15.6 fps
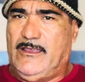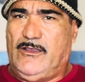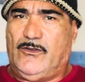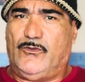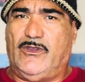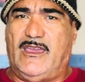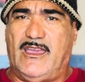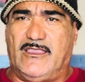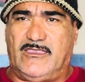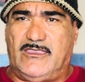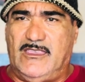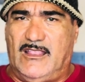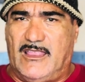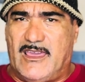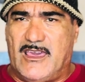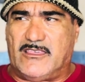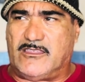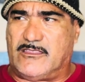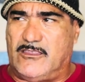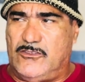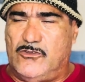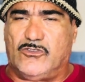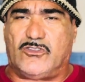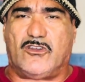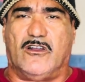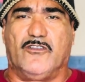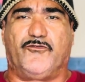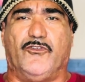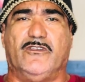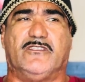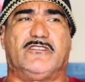we had the youth
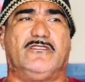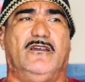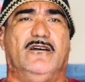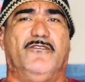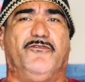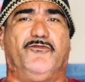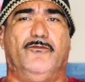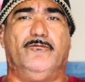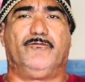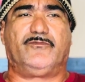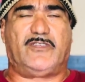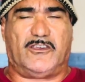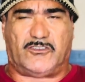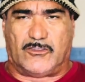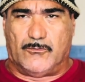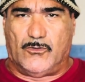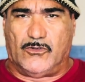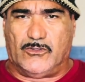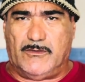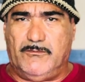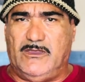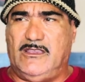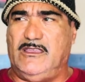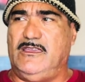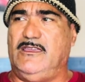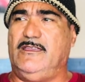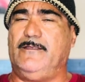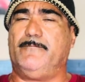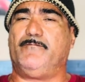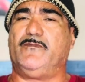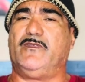conference testimony
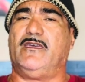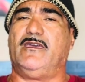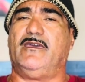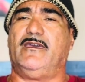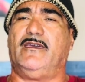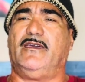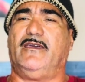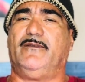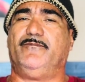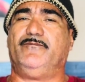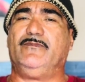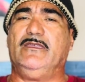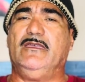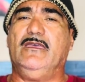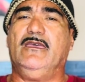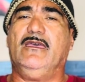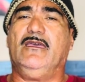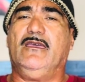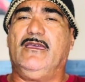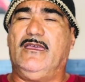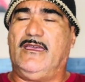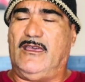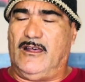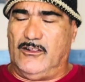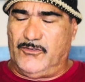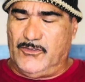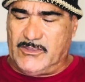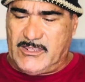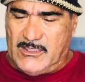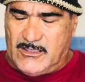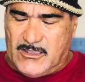meeting, and
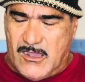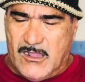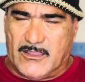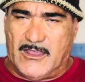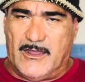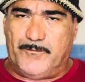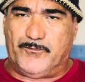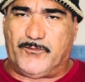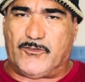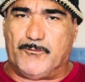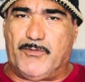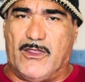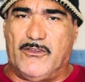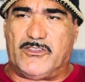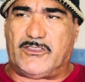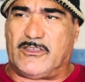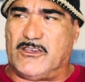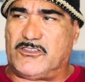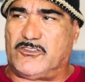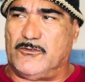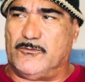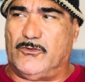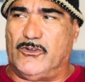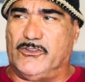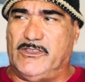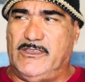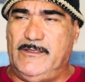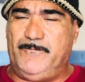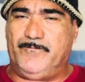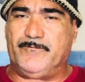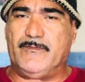Elvis had gone up to bear his
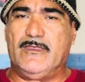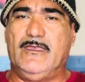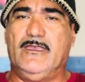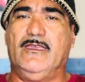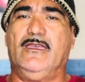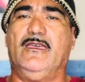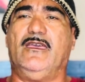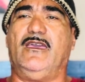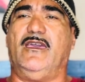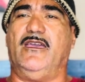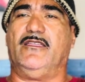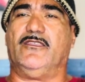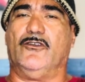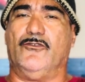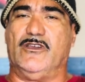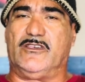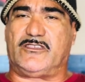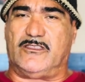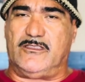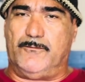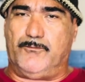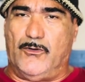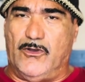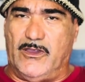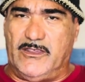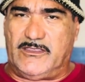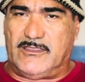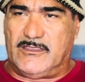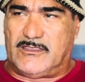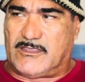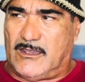testimony, and the rest of the boys
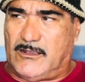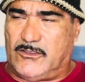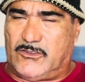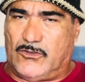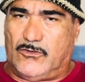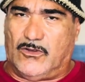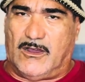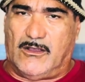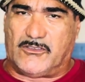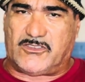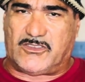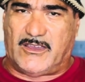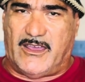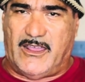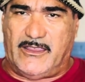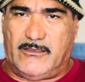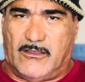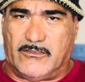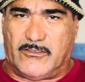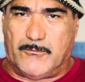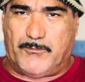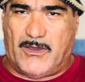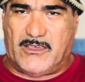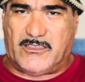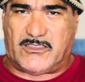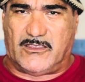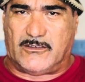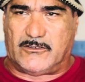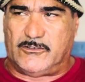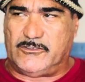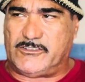decided to go outside on their
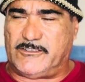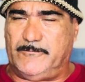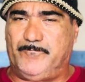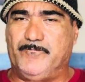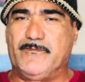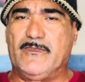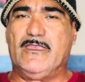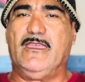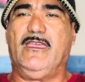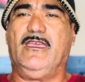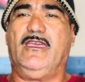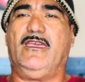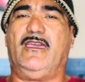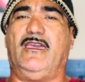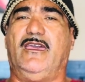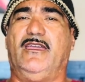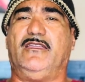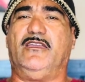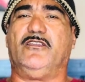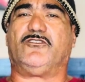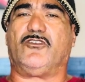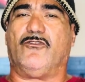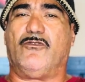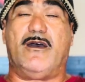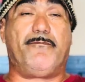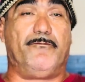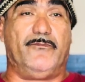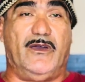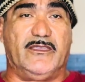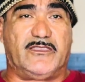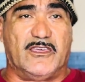bicycles and interrupt
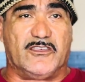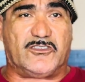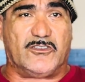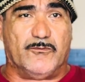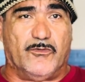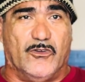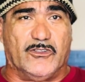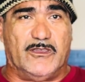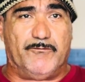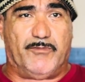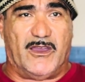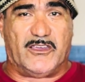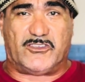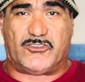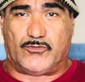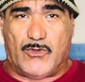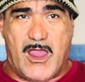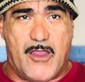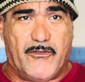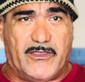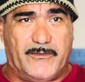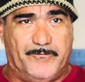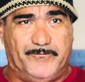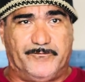my testimony by swearing.